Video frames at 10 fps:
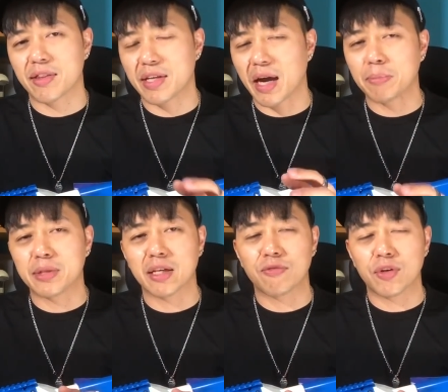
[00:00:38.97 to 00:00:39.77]
the
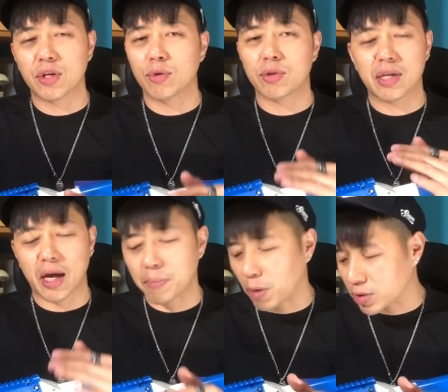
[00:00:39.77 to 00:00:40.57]
update video, the
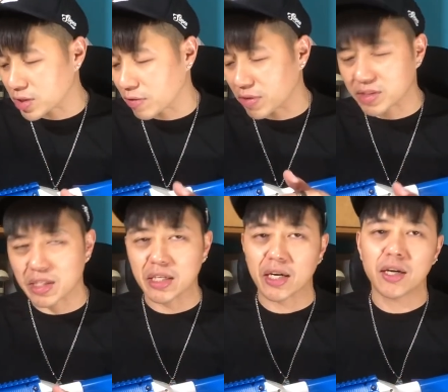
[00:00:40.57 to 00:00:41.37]
unboxing of the
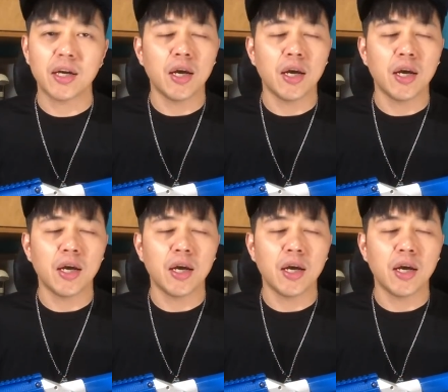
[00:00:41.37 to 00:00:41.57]
CEDA.